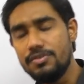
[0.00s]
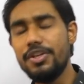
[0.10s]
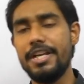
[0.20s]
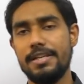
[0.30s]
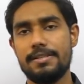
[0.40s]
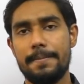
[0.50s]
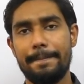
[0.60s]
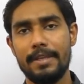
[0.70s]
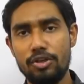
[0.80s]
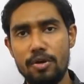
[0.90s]
GDs,
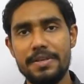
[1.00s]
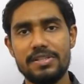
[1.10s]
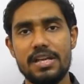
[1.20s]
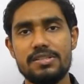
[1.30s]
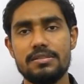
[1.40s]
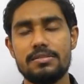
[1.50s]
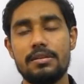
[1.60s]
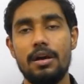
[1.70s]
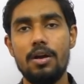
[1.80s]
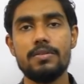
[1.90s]
group
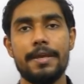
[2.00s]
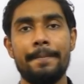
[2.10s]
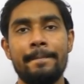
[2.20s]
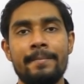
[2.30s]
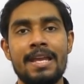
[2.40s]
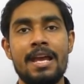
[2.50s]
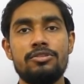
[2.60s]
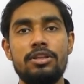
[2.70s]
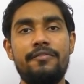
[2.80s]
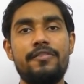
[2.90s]
discussions. Okay.
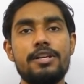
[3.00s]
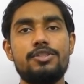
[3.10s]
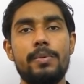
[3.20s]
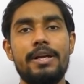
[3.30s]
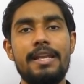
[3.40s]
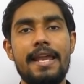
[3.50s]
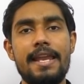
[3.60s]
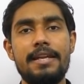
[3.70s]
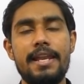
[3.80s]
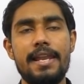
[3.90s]
So the first one,
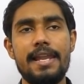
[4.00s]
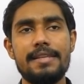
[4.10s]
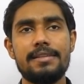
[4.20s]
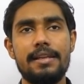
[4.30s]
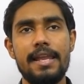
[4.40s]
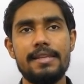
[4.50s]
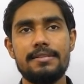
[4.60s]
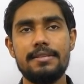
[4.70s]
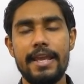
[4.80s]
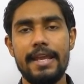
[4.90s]

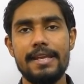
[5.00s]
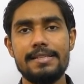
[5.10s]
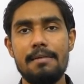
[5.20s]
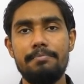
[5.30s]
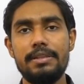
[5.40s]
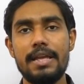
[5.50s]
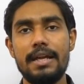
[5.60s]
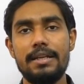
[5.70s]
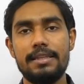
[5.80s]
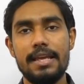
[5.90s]
let's take an example
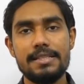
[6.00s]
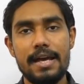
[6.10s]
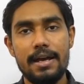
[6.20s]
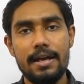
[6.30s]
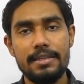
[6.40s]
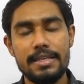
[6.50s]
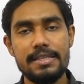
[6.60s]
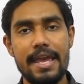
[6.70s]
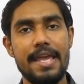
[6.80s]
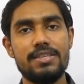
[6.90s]
that there's a
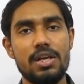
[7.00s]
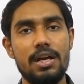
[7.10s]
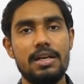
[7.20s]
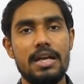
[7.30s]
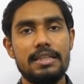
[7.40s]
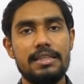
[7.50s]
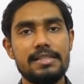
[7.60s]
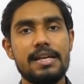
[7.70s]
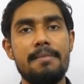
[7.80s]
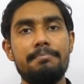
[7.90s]
HR,
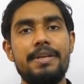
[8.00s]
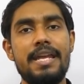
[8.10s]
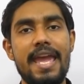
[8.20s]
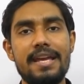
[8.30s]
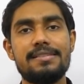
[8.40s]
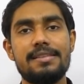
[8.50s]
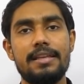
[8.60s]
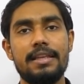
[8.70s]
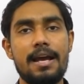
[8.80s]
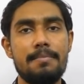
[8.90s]
there's a company
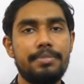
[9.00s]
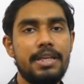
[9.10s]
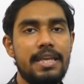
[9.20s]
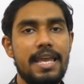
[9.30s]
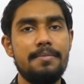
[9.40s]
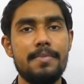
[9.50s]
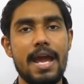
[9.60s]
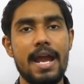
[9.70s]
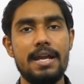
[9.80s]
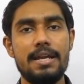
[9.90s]
X. The company came
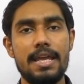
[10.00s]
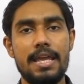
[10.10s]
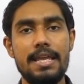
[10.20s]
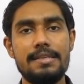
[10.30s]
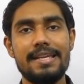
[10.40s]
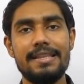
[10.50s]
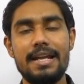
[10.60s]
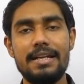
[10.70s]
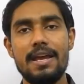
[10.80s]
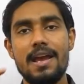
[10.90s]
and he said
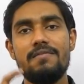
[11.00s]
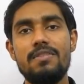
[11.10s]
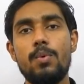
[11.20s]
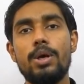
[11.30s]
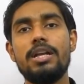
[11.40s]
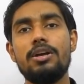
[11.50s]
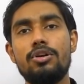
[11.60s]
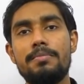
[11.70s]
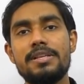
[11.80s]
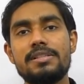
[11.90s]
that we want a
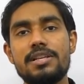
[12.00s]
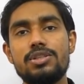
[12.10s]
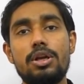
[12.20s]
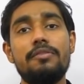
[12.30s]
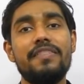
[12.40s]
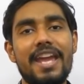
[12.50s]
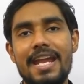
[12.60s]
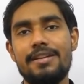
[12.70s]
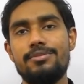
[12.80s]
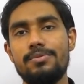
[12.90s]
group discussion of
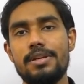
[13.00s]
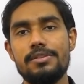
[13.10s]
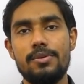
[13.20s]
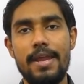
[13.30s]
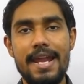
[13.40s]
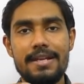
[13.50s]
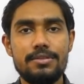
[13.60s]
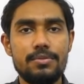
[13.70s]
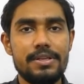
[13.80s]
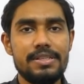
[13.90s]
8 students. So
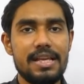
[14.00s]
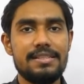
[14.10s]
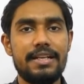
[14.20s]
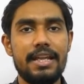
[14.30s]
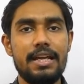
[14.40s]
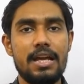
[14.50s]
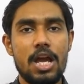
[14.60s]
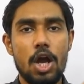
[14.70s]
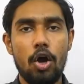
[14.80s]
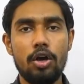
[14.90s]
8 students are sitting
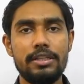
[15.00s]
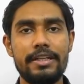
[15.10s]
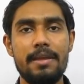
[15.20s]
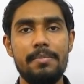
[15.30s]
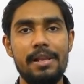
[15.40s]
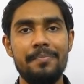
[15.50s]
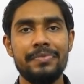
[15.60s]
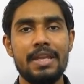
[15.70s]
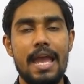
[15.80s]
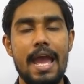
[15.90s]
on the table,
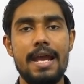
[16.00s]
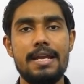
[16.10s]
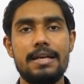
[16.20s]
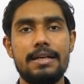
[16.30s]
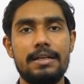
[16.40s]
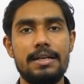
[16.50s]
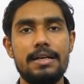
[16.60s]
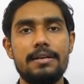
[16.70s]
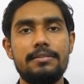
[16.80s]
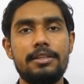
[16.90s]
and
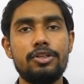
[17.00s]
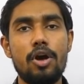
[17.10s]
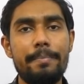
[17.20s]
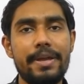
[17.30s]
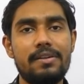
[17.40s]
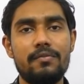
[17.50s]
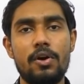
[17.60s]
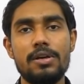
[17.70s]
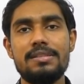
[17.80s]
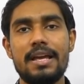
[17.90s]
the topic
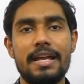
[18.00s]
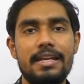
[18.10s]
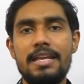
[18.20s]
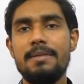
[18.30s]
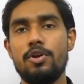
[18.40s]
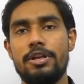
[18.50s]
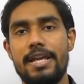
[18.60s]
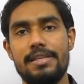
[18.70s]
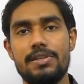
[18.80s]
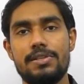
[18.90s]
was
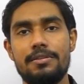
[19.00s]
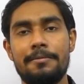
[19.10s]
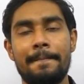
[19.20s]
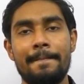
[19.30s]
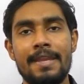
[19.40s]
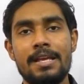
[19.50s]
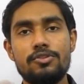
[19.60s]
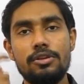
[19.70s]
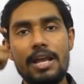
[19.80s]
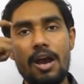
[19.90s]
demonetization.
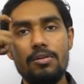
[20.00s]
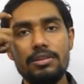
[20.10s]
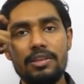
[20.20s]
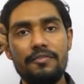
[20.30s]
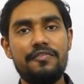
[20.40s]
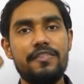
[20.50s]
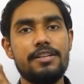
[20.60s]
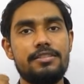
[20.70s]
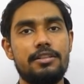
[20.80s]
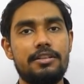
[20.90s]
So now the
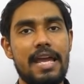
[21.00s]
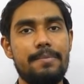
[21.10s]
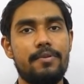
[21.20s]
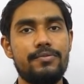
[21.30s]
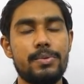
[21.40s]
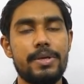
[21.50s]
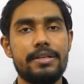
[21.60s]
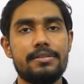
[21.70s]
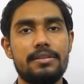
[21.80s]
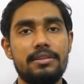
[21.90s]
first type of
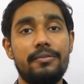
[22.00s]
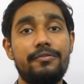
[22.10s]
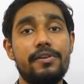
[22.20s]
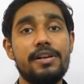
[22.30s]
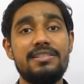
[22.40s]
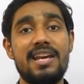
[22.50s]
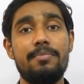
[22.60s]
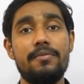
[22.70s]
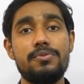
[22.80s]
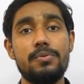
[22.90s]
students
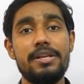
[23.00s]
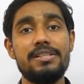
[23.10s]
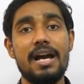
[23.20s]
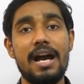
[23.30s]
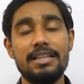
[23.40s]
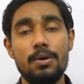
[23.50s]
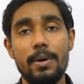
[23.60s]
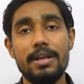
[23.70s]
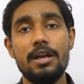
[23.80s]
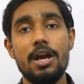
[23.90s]
are the
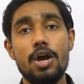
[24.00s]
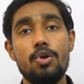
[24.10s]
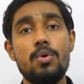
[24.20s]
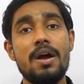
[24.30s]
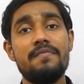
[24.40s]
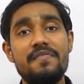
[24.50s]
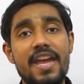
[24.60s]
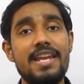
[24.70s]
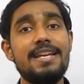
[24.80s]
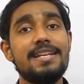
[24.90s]
one who are
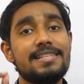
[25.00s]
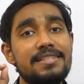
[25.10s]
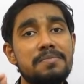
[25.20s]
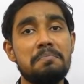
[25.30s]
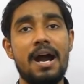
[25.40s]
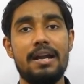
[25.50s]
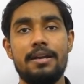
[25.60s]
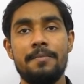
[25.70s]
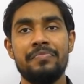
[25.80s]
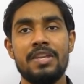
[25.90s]
very smart.